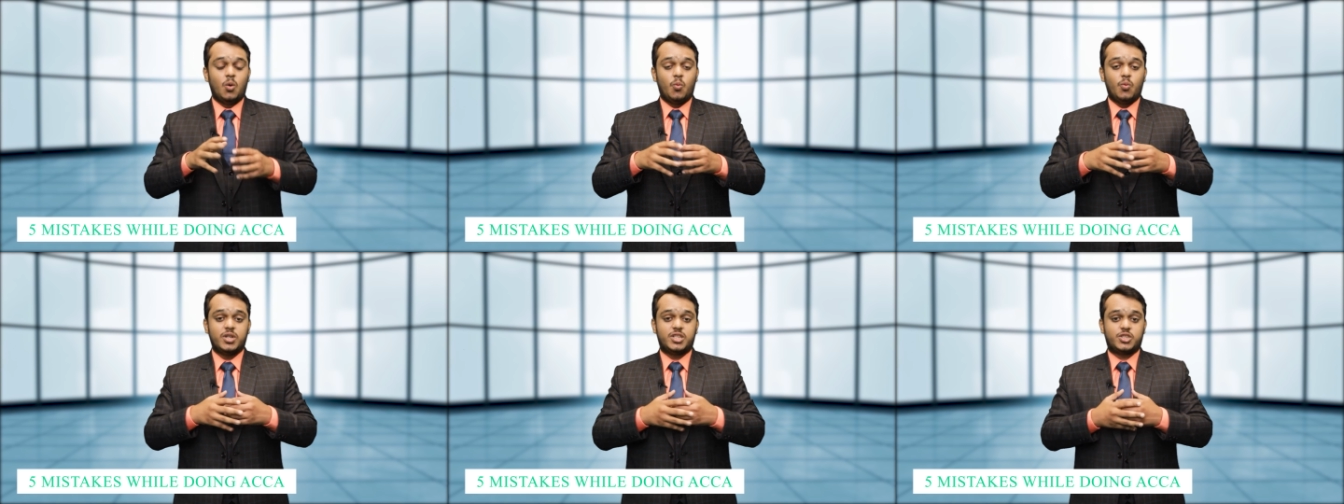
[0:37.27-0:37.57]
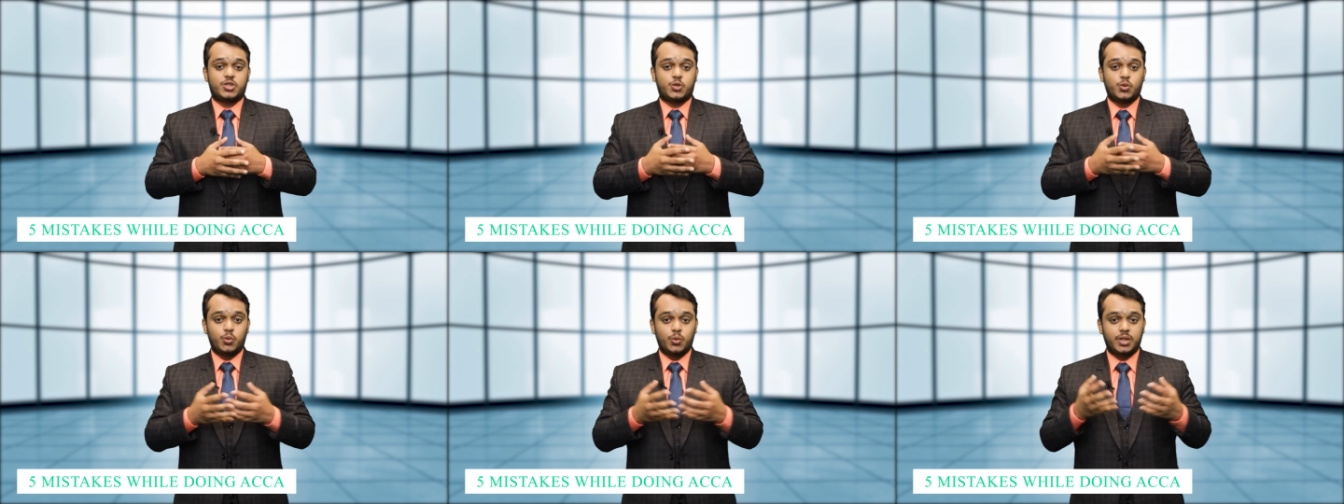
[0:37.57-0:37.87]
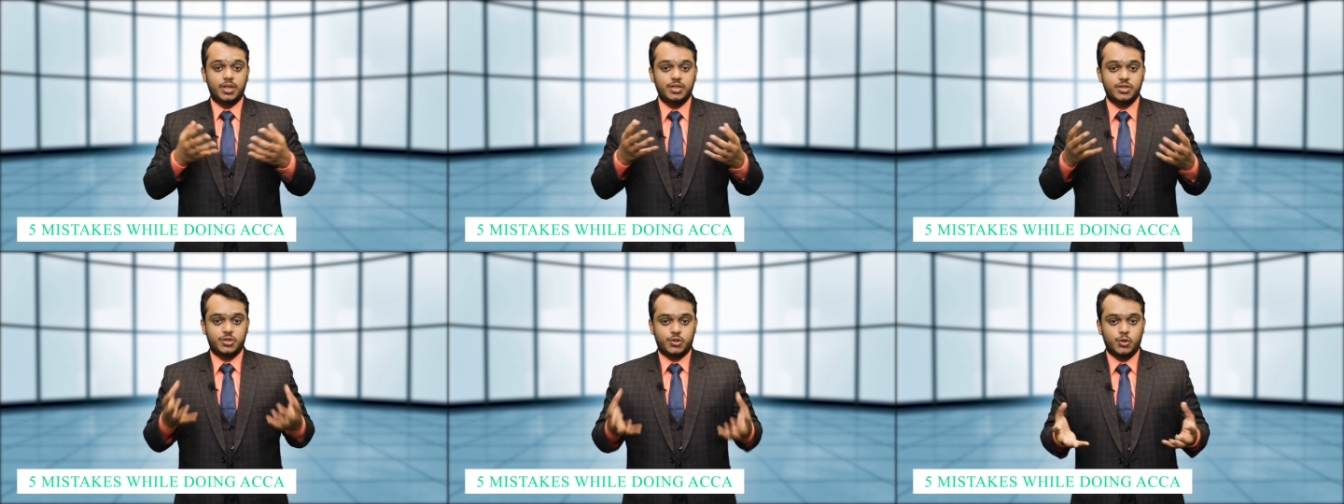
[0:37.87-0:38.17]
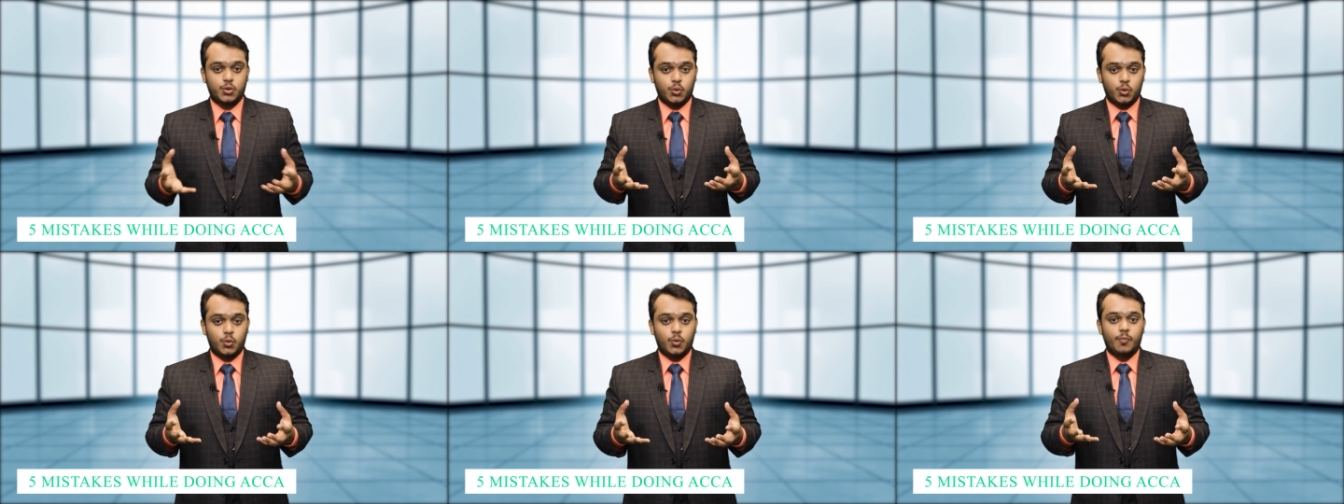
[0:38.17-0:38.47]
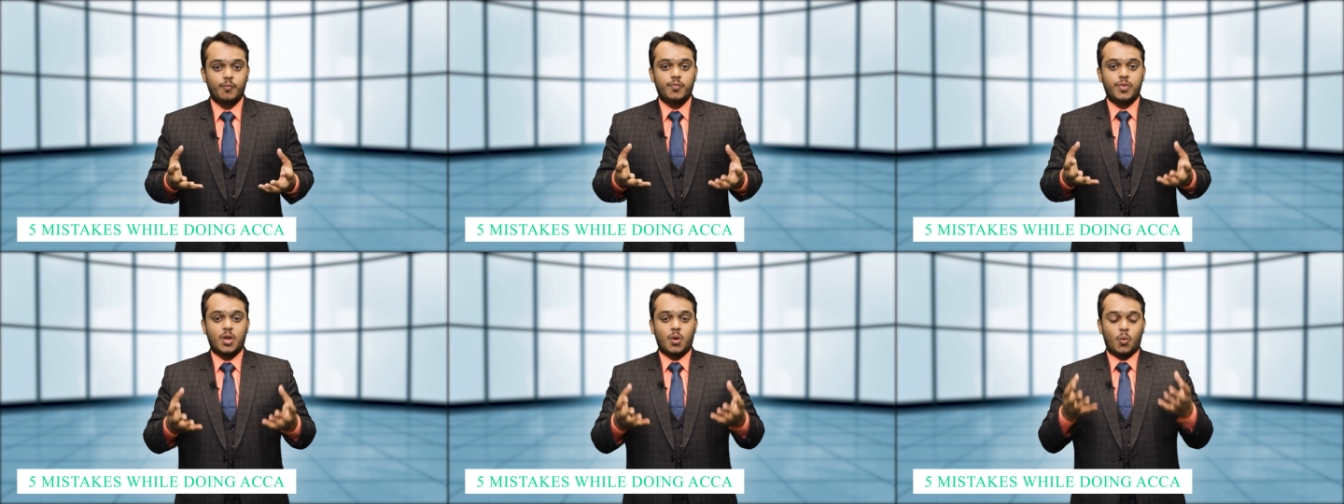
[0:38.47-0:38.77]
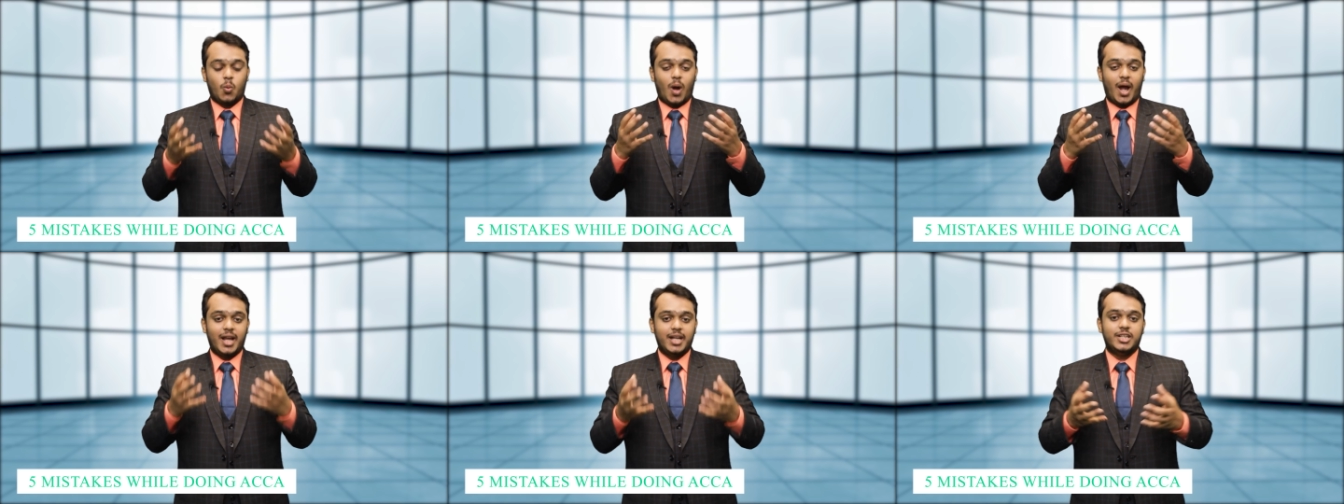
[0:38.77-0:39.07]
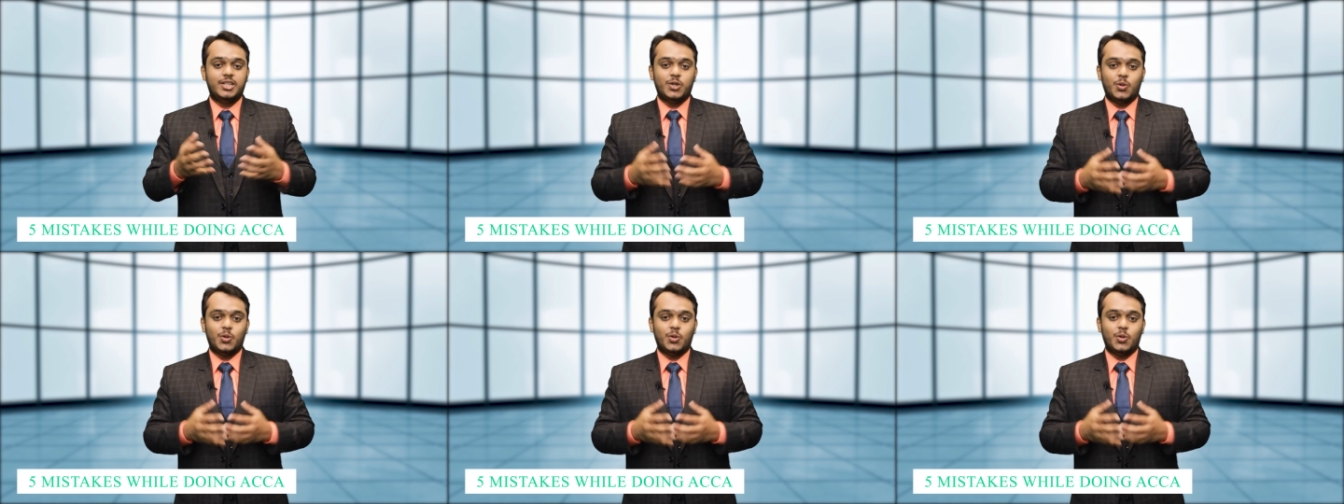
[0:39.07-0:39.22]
which students do while